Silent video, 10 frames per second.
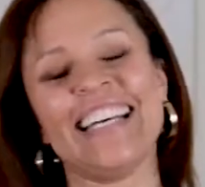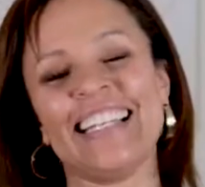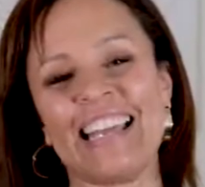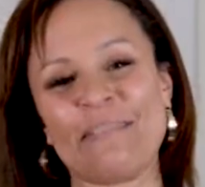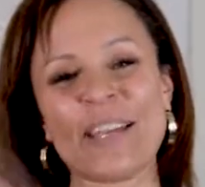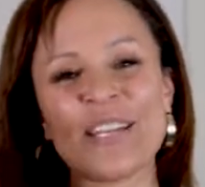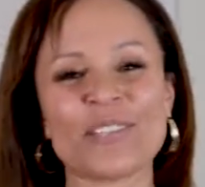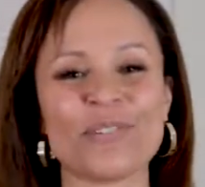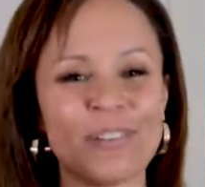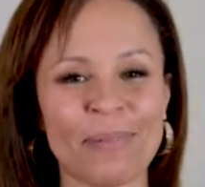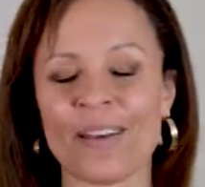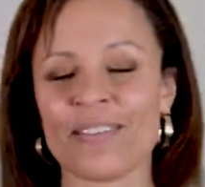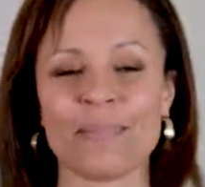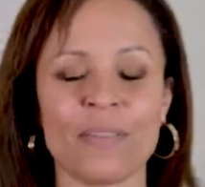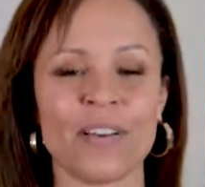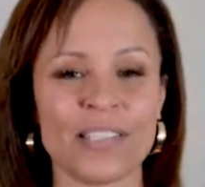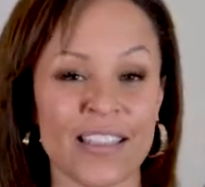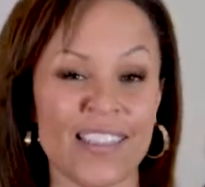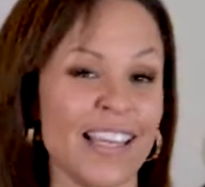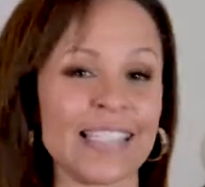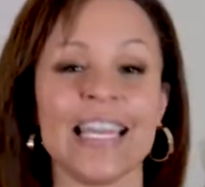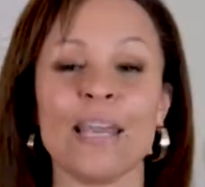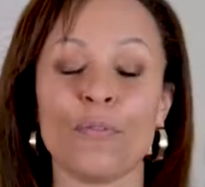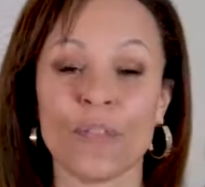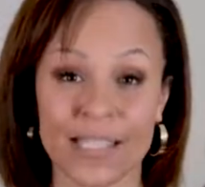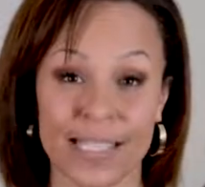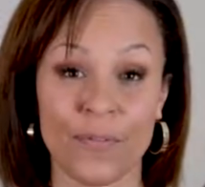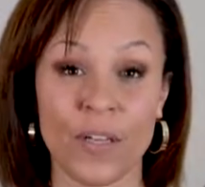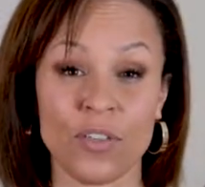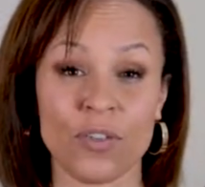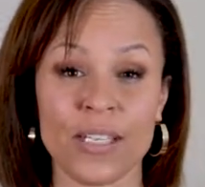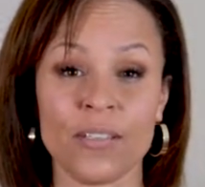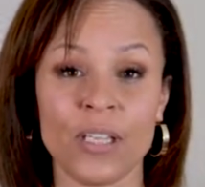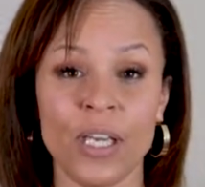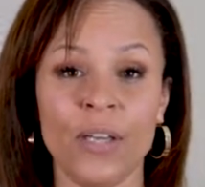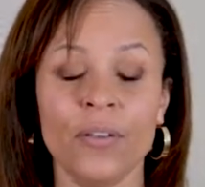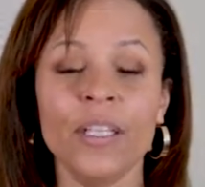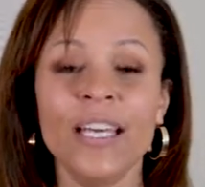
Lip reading: and then we can talk about some of those other things if that's of interest to you.